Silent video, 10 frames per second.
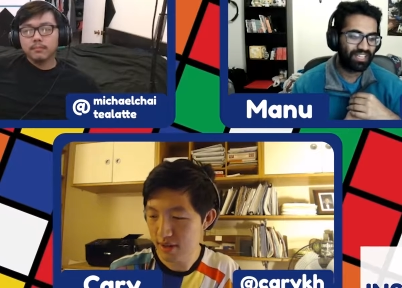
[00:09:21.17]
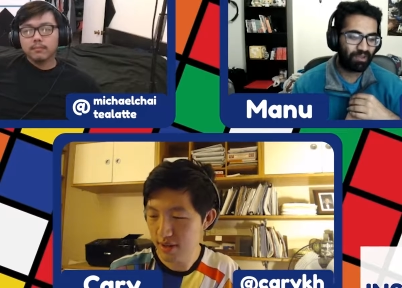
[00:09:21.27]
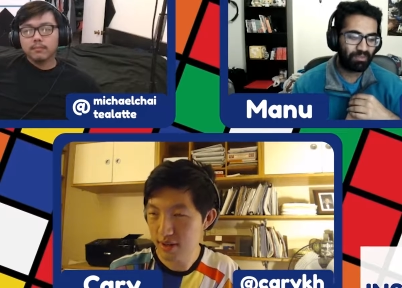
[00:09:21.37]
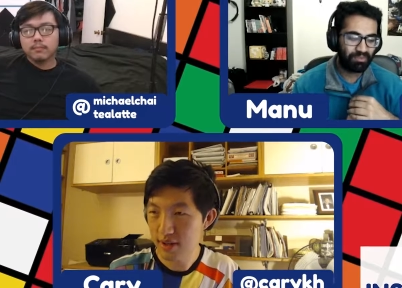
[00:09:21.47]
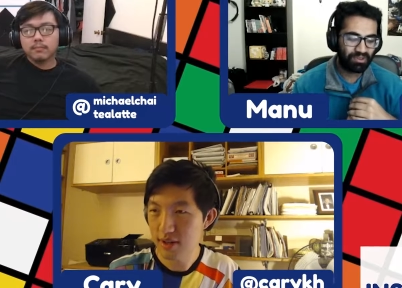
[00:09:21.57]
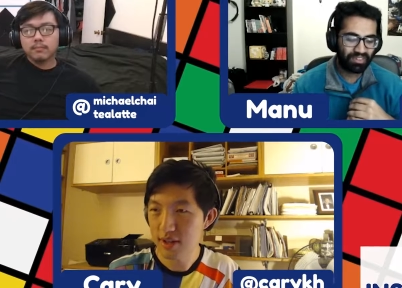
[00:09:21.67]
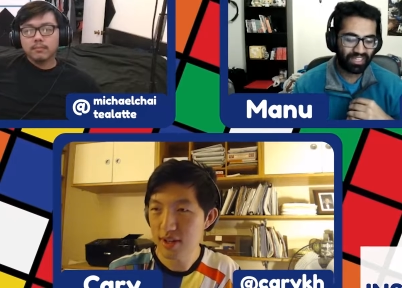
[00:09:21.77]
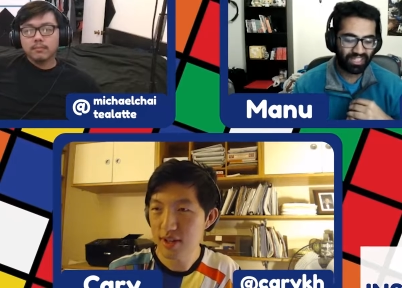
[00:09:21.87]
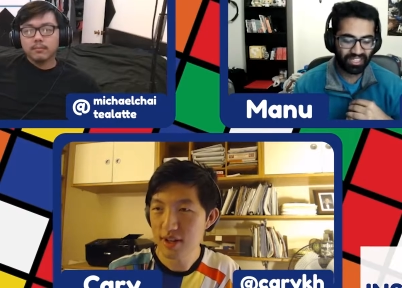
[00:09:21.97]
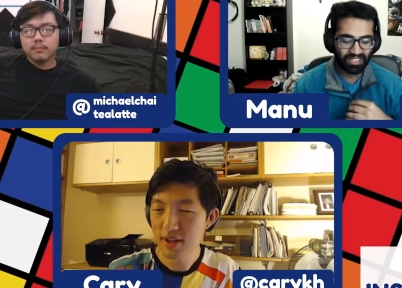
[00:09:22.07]
Speaker 1: I remember
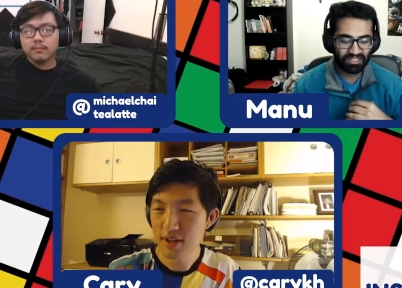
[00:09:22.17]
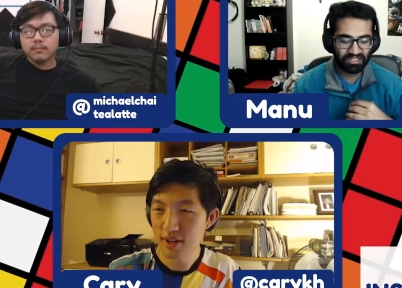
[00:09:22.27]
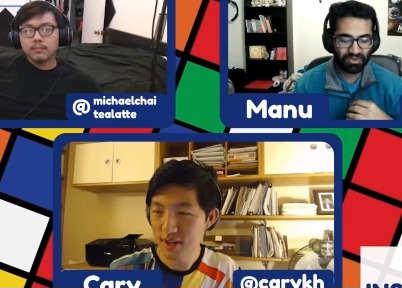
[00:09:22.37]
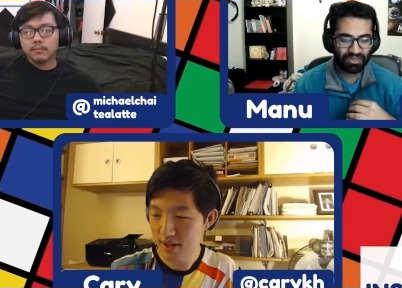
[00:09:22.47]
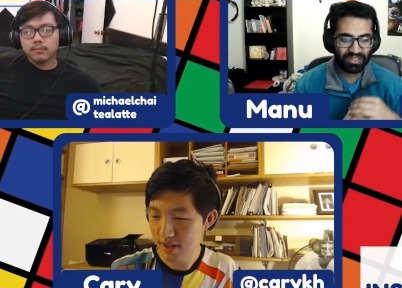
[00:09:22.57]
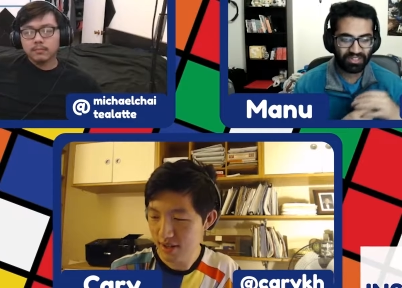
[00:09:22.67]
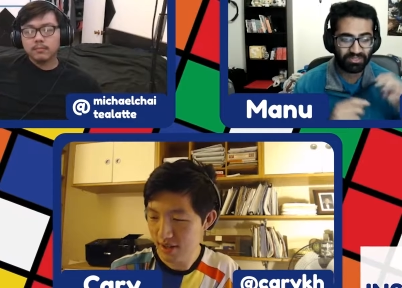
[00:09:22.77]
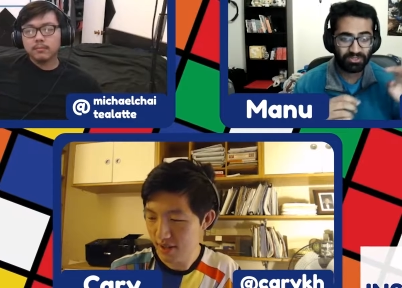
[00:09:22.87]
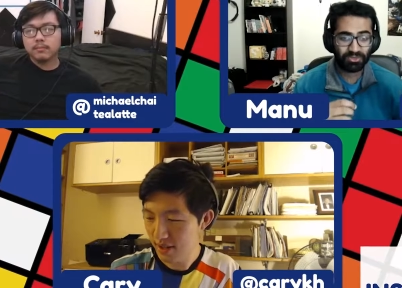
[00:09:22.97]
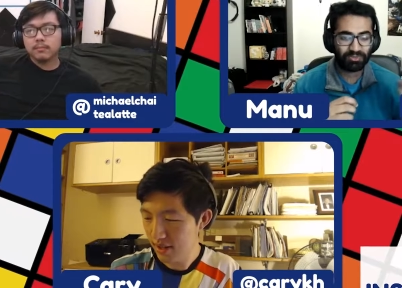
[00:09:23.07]
like going on
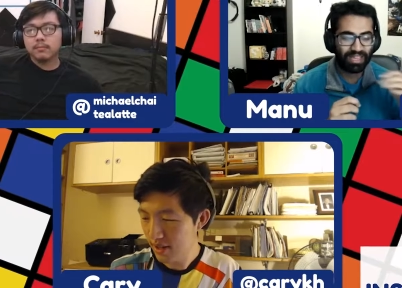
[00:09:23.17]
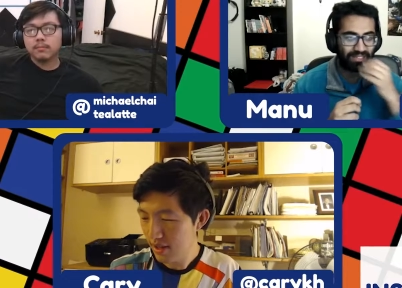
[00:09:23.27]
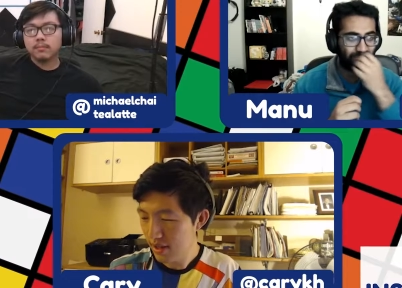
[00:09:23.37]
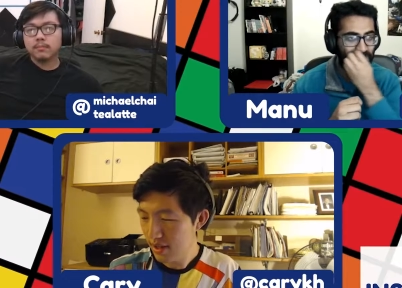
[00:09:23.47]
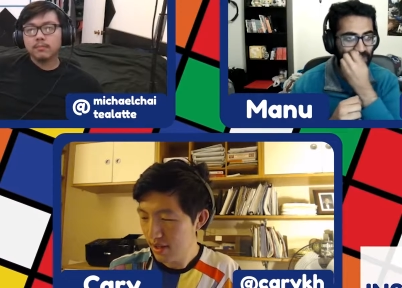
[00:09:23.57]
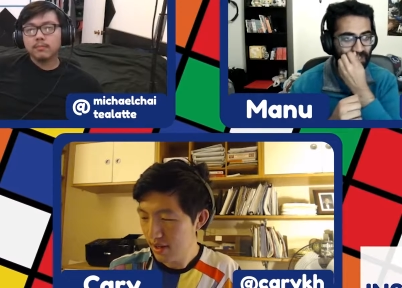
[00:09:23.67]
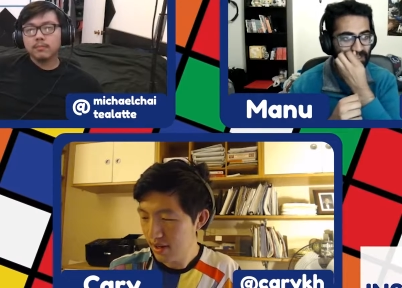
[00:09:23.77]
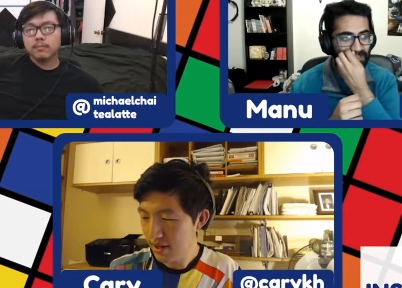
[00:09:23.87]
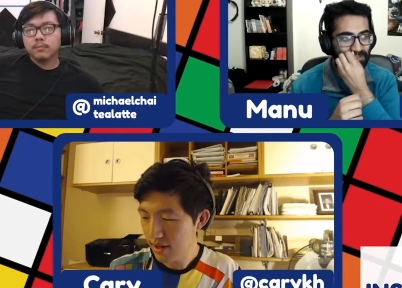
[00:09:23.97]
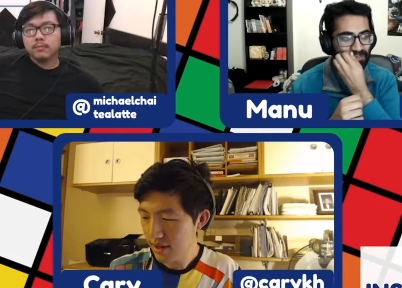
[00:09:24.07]
YouTube back in those
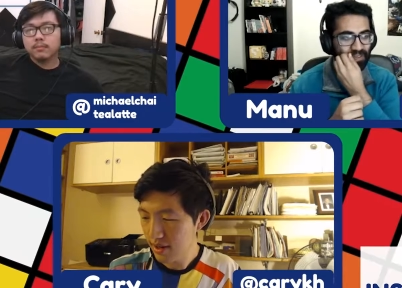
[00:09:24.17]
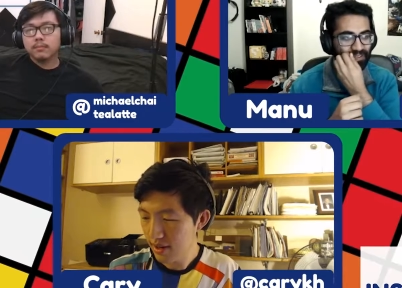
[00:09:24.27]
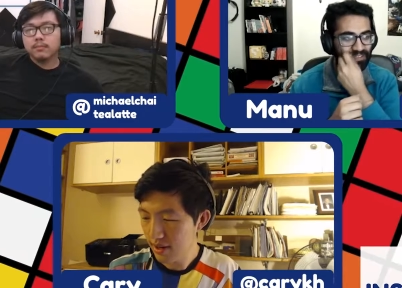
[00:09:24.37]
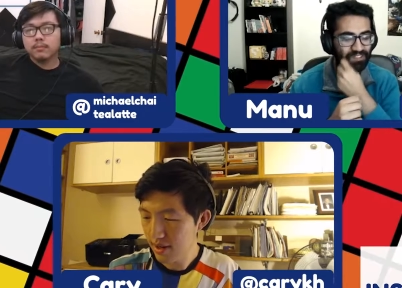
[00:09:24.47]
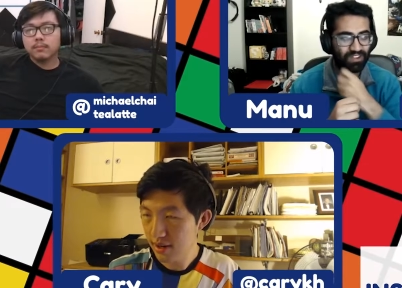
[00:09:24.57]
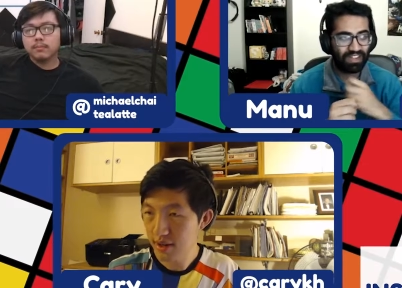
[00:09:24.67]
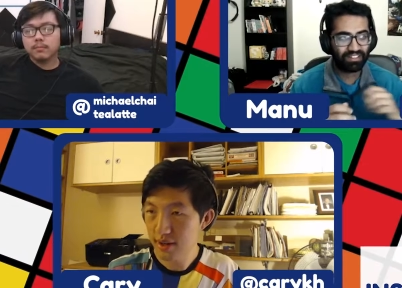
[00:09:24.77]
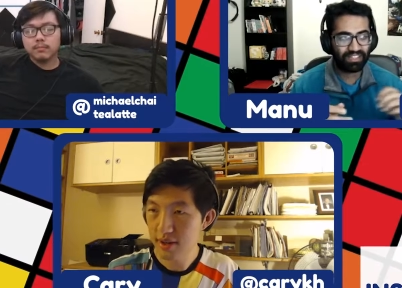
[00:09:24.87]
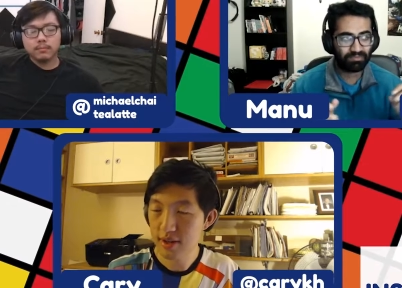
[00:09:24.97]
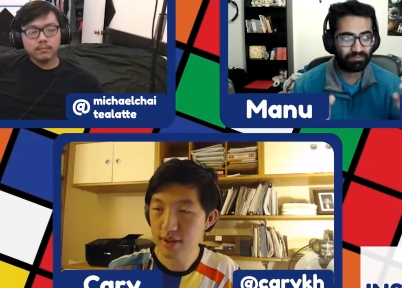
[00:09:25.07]
days and just trying
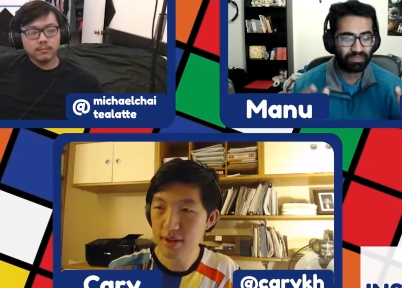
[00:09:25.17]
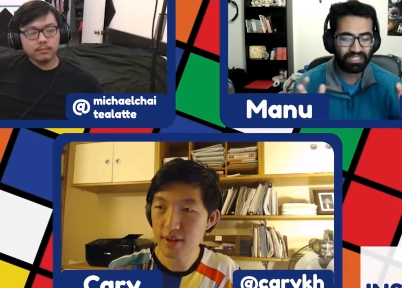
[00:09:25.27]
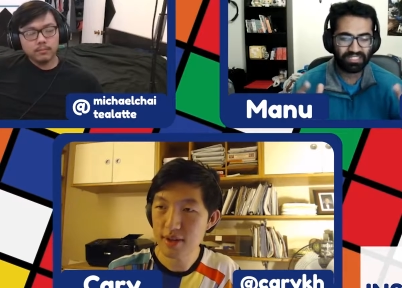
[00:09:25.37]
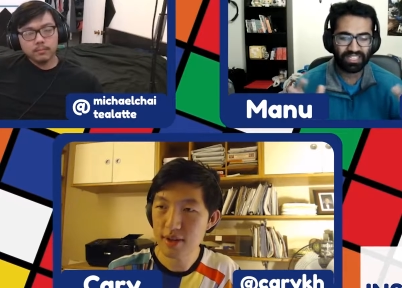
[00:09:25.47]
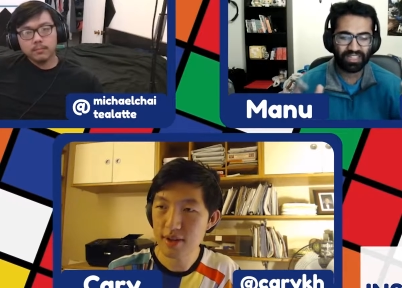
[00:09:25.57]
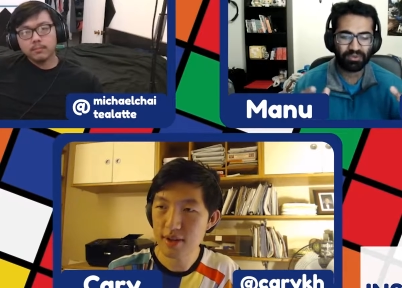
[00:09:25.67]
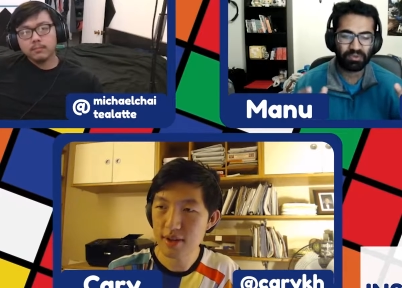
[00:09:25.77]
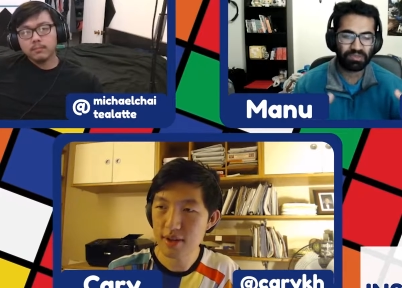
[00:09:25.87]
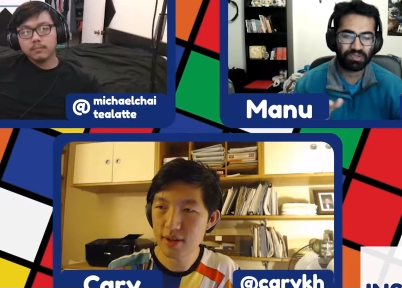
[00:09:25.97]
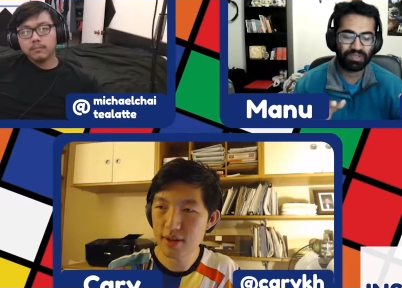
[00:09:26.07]
to like piece together
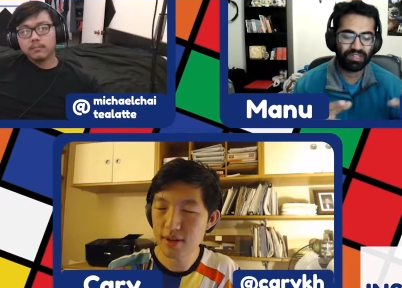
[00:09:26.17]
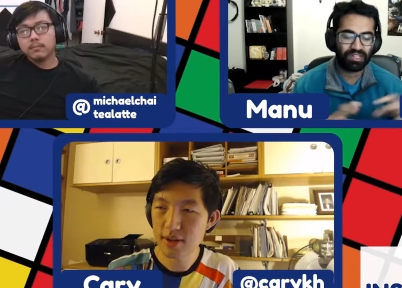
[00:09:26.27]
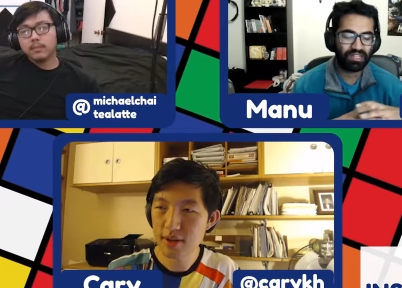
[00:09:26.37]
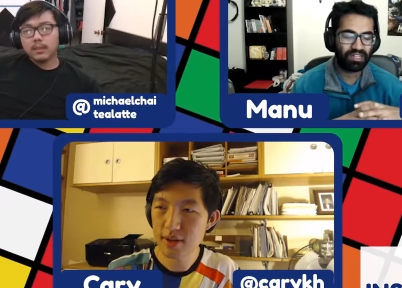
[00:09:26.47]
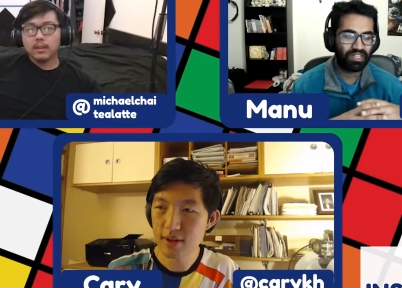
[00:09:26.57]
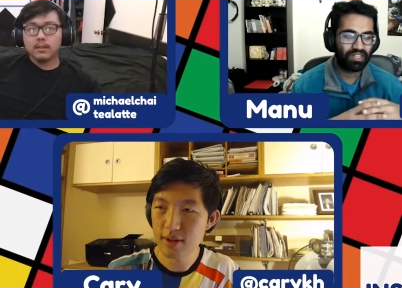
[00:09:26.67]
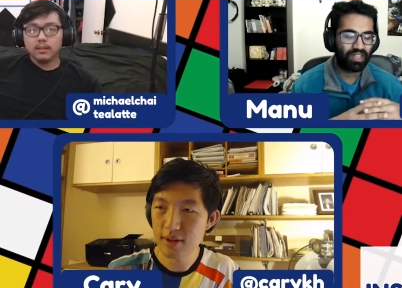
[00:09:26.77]
what was going on.